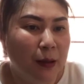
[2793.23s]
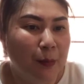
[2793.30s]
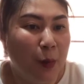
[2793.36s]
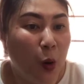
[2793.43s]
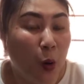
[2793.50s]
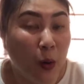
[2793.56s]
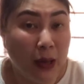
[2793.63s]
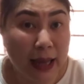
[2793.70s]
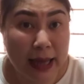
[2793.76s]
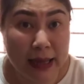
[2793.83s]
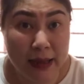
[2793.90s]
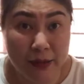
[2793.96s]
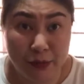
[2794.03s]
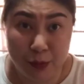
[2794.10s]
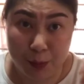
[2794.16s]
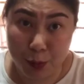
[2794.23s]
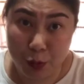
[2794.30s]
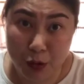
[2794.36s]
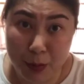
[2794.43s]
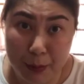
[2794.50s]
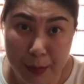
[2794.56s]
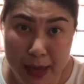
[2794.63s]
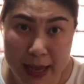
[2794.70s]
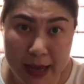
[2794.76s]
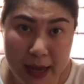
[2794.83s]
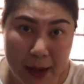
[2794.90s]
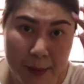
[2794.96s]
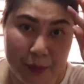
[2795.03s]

polite if you put on makeup.